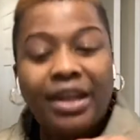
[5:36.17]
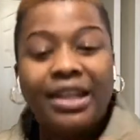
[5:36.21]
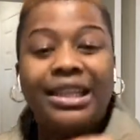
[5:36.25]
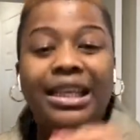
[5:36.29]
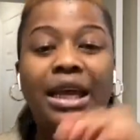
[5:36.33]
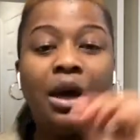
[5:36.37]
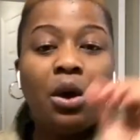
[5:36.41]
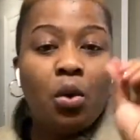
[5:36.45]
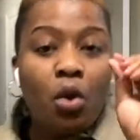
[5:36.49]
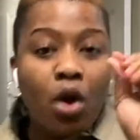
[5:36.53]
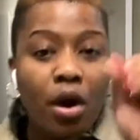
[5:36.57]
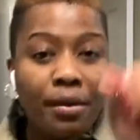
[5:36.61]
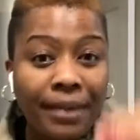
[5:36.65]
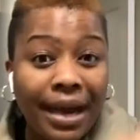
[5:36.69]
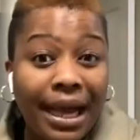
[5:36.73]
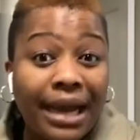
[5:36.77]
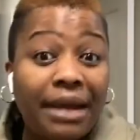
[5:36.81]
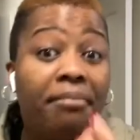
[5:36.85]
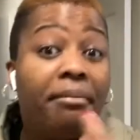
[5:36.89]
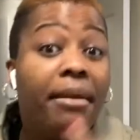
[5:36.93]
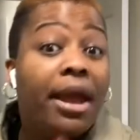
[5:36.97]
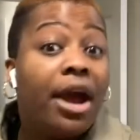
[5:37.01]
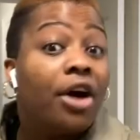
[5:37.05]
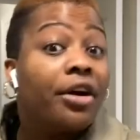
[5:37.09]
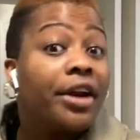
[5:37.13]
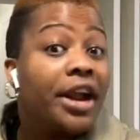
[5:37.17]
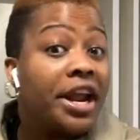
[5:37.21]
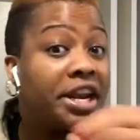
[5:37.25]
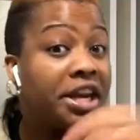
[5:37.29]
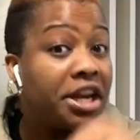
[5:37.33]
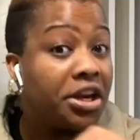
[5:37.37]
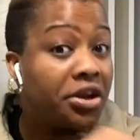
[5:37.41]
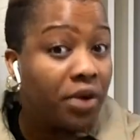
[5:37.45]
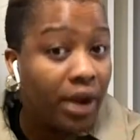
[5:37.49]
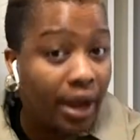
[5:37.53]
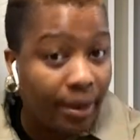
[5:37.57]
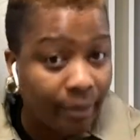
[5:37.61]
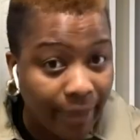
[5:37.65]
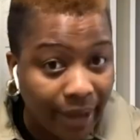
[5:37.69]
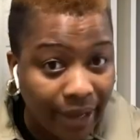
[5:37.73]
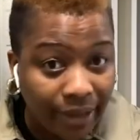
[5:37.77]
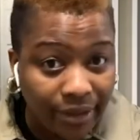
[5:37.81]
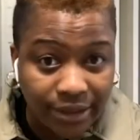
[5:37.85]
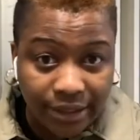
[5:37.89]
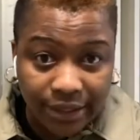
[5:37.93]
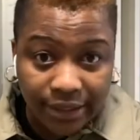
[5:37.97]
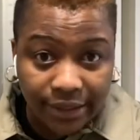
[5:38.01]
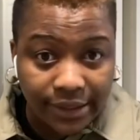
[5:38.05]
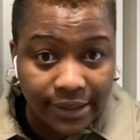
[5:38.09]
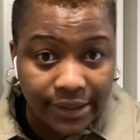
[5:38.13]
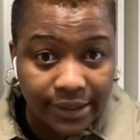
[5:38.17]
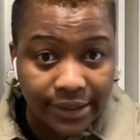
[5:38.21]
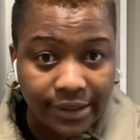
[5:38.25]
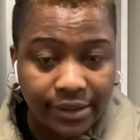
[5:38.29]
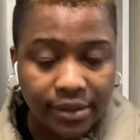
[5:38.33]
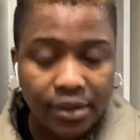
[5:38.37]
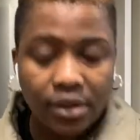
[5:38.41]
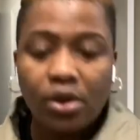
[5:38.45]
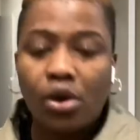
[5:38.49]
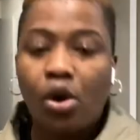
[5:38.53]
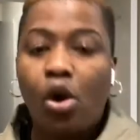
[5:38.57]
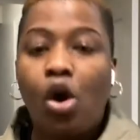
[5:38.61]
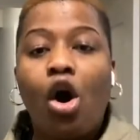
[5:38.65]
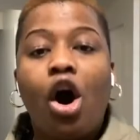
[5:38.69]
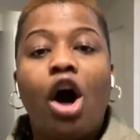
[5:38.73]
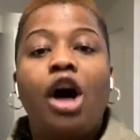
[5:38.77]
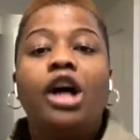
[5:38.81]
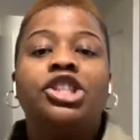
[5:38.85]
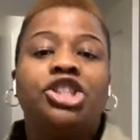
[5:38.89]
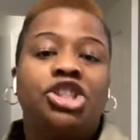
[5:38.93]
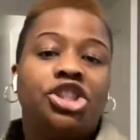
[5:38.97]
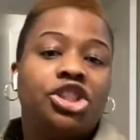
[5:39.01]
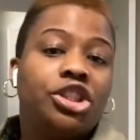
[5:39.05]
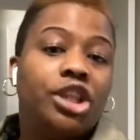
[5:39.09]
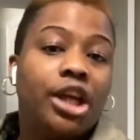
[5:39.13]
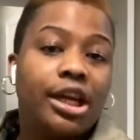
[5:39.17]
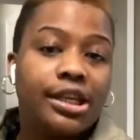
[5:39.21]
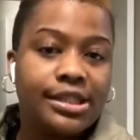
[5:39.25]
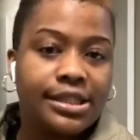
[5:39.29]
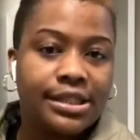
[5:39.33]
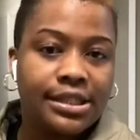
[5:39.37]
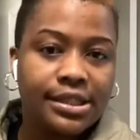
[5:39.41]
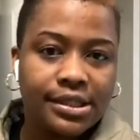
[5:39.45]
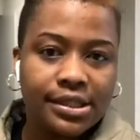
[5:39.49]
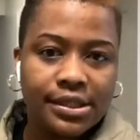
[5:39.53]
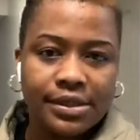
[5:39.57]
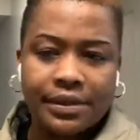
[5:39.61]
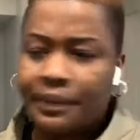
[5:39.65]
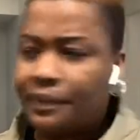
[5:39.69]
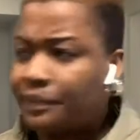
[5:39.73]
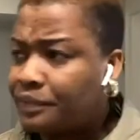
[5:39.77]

the woman may already know about this, or she doesn't.